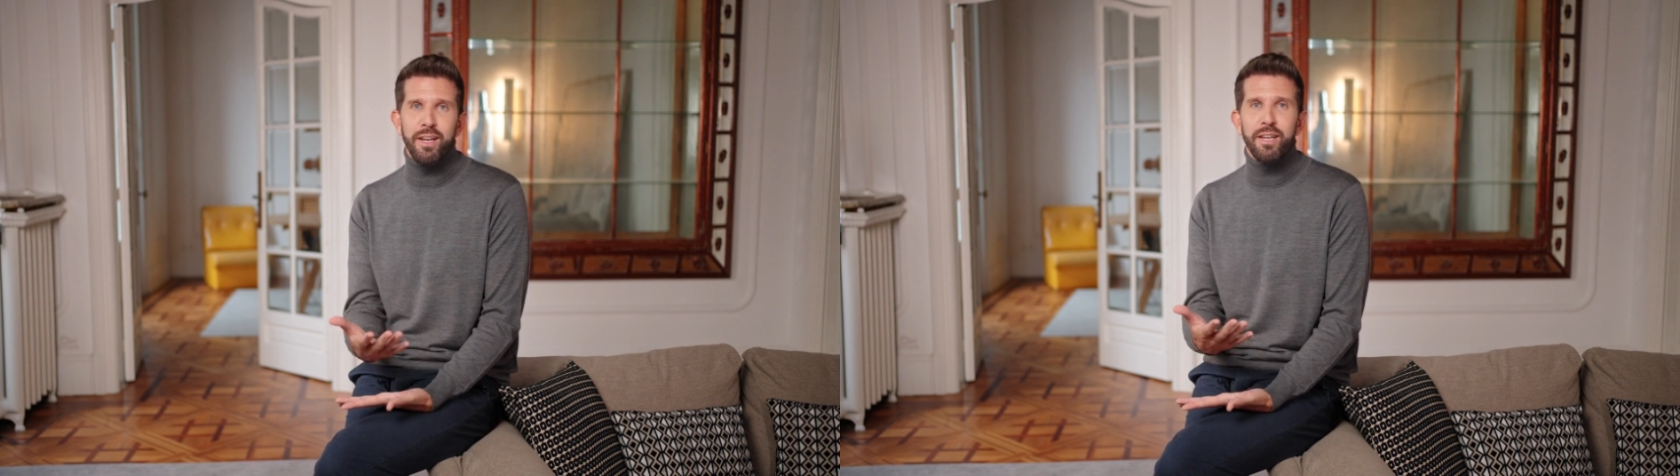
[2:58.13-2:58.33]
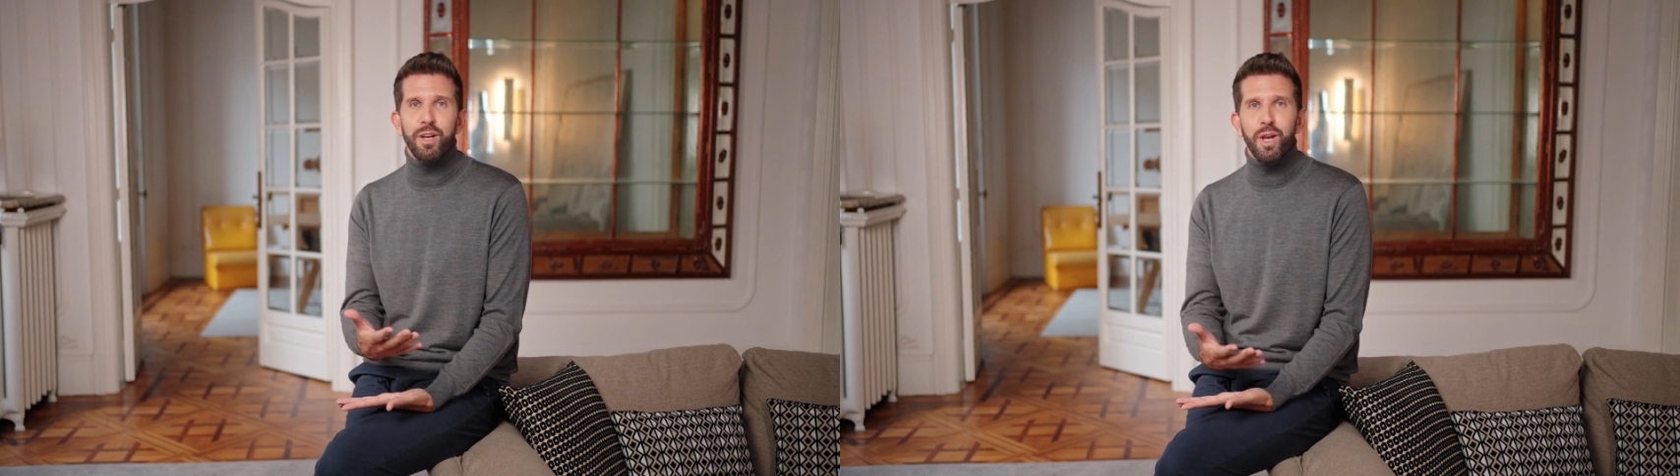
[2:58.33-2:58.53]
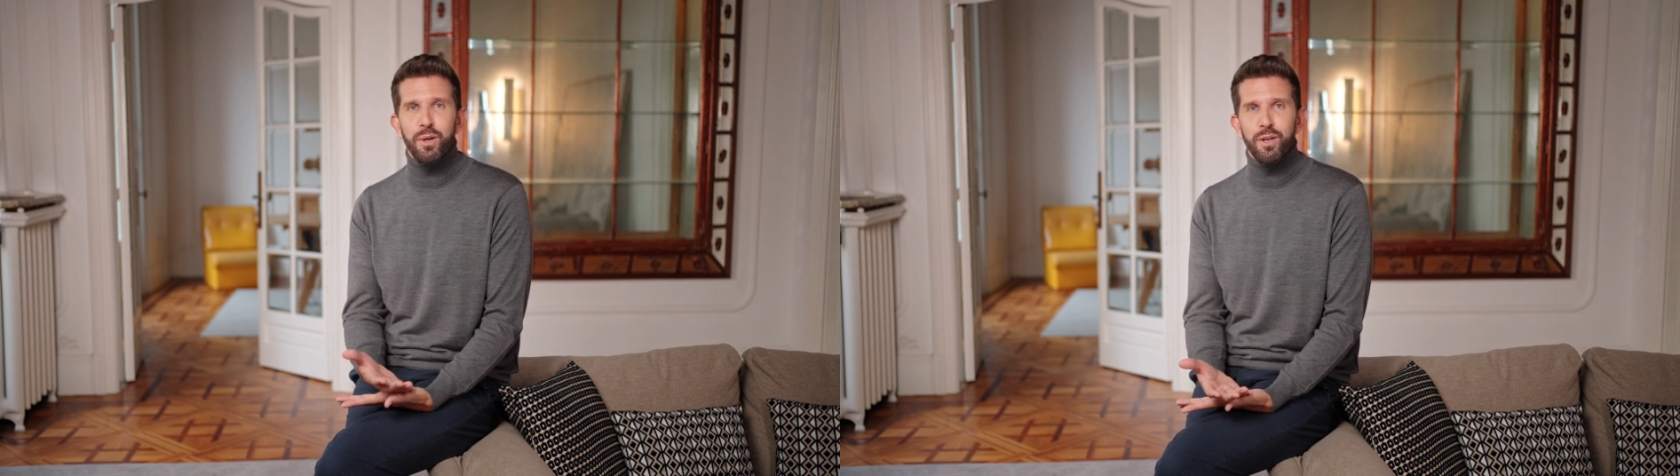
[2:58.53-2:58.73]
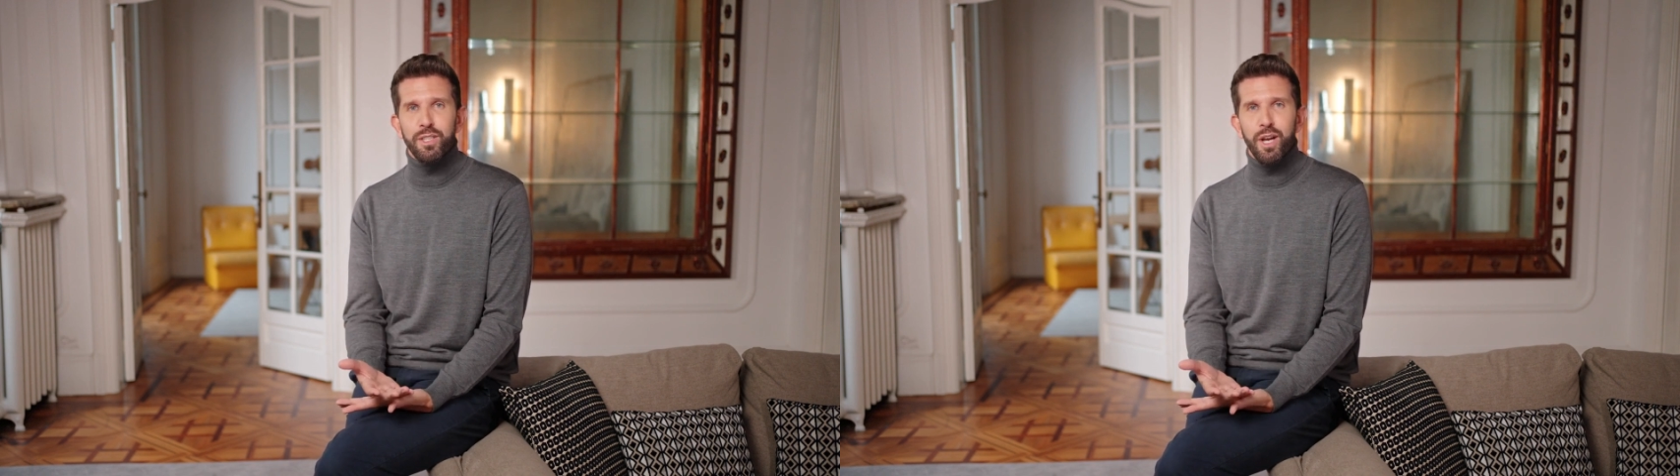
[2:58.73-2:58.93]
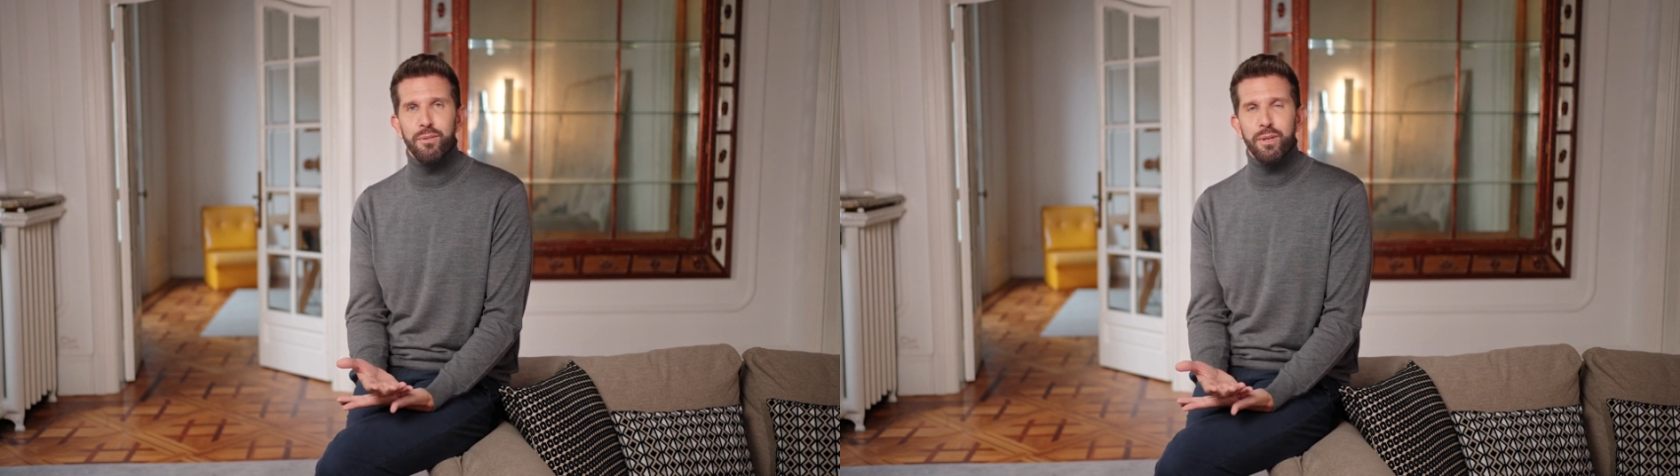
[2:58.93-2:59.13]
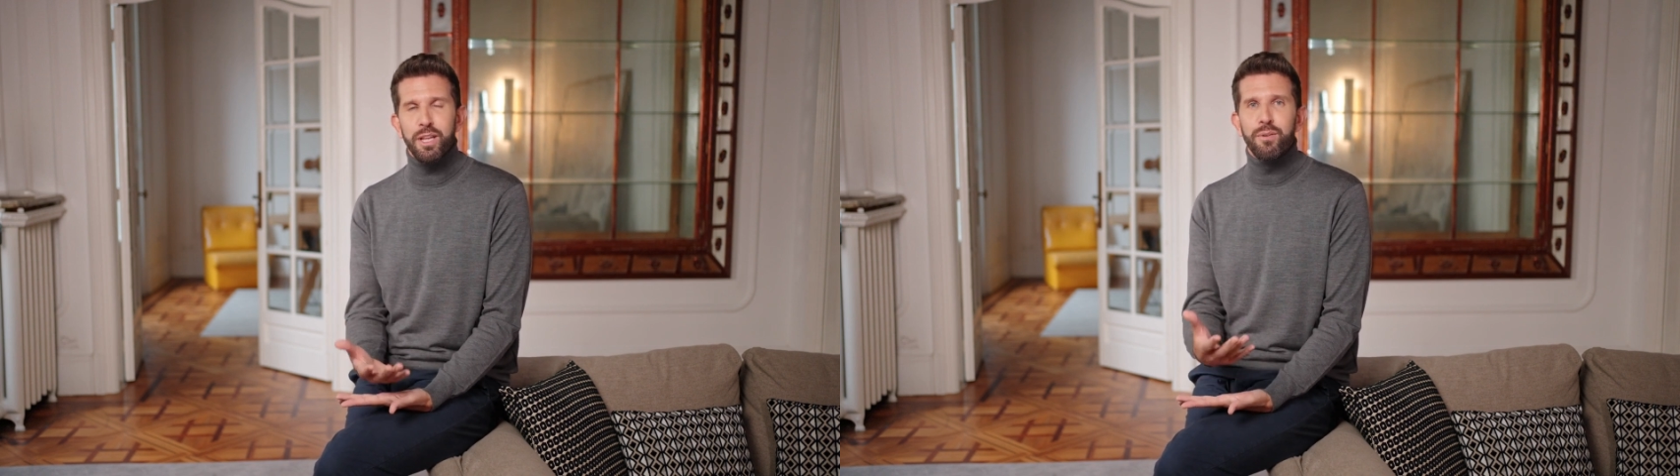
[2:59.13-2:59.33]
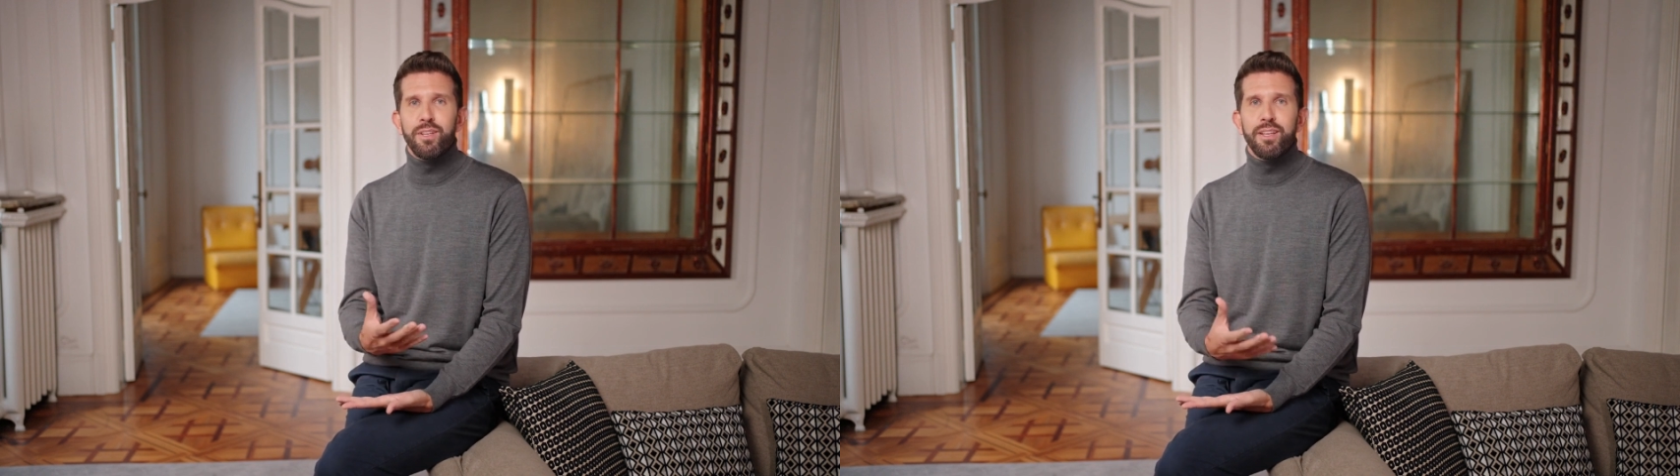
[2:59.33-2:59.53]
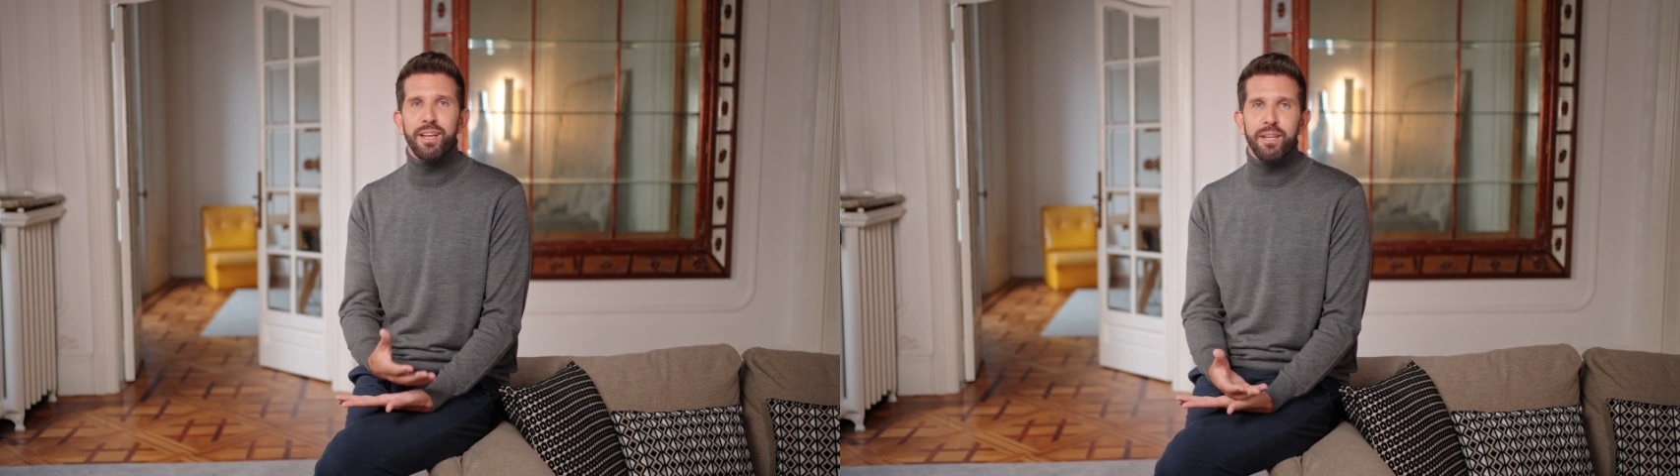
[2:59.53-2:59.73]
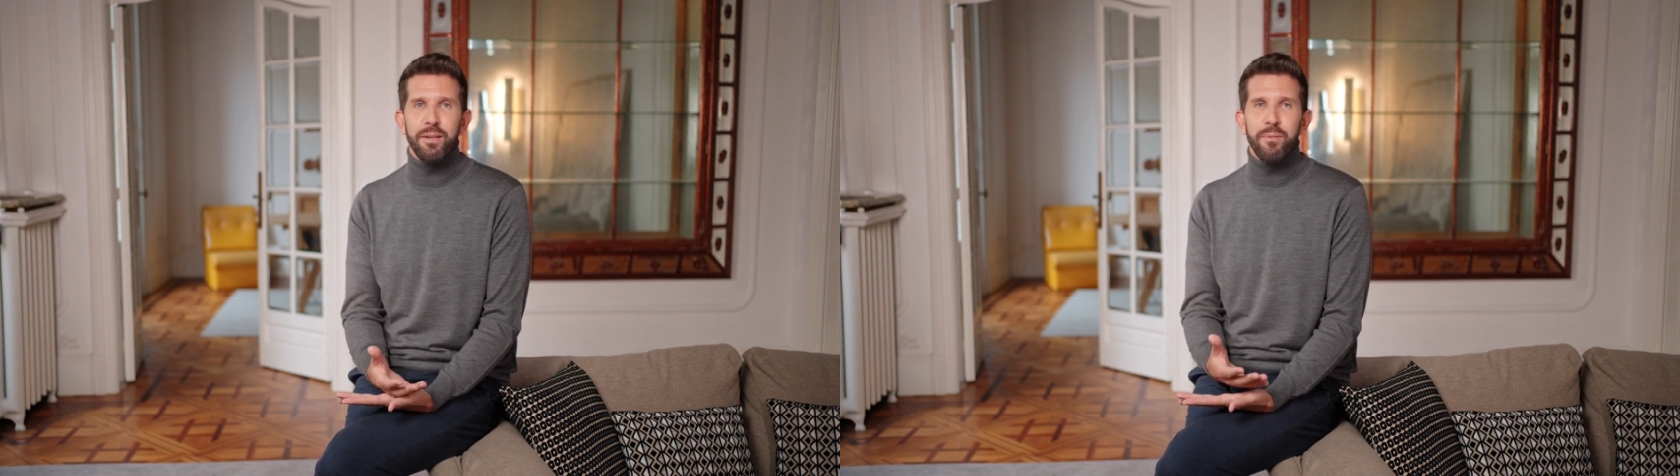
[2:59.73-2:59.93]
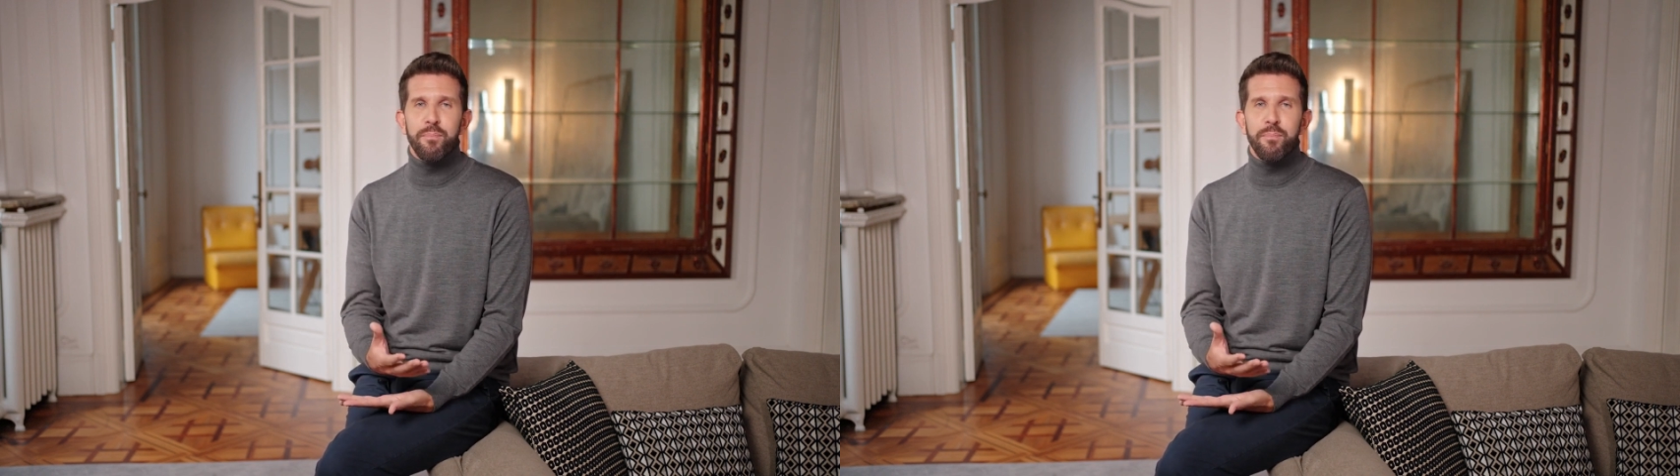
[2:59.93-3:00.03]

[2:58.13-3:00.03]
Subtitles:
in colors I've never seen.